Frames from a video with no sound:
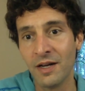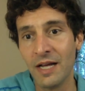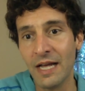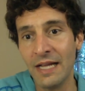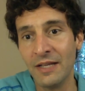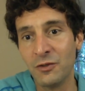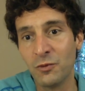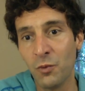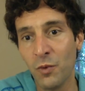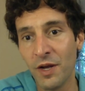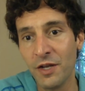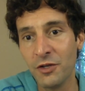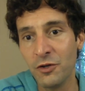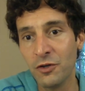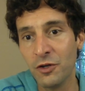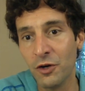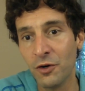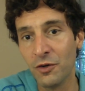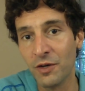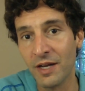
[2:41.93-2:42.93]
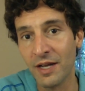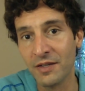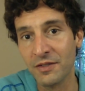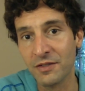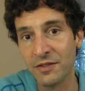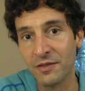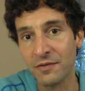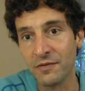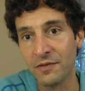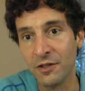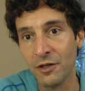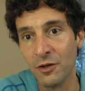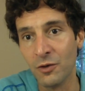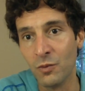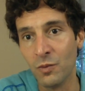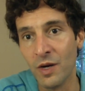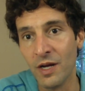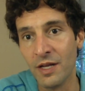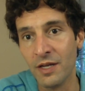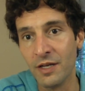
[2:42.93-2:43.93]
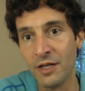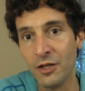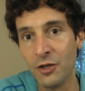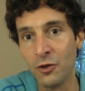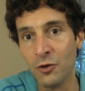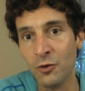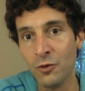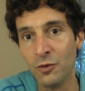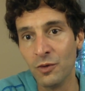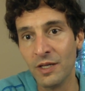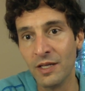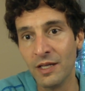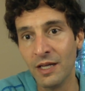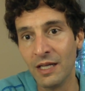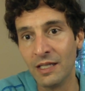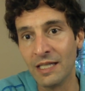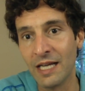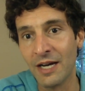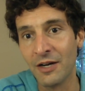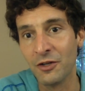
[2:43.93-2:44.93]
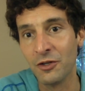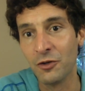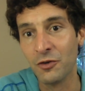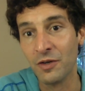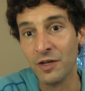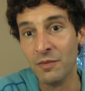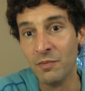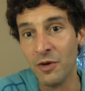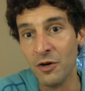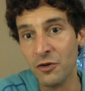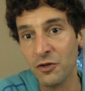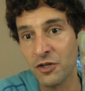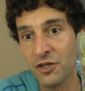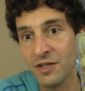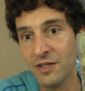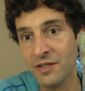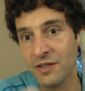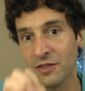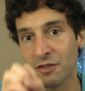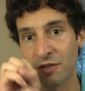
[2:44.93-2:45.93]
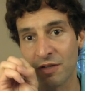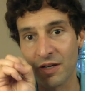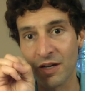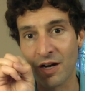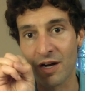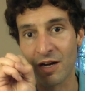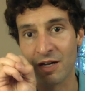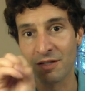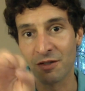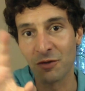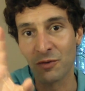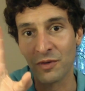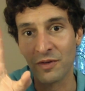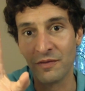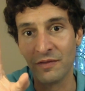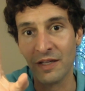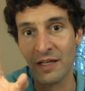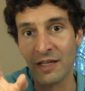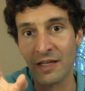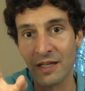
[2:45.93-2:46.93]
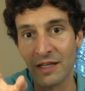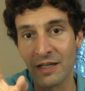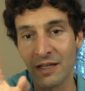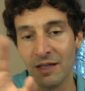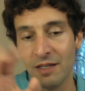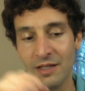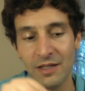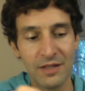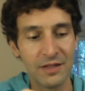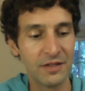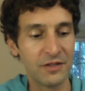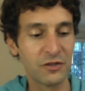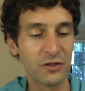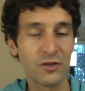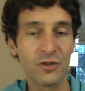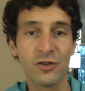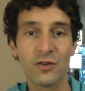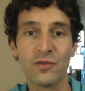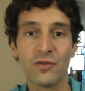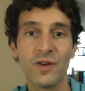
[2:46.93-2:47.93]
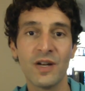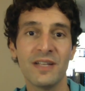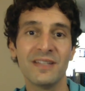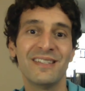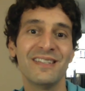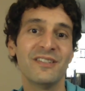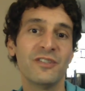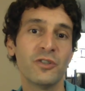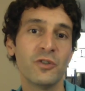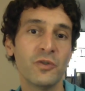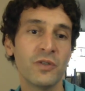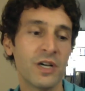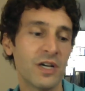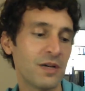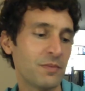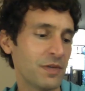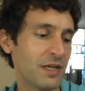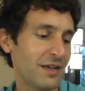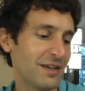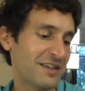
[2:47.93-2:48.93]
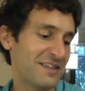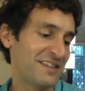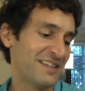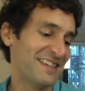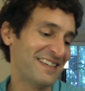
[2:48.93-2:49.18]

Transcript: It's when you go against the flow, when you allow your emotions to cause sort of like this crazy tsunami.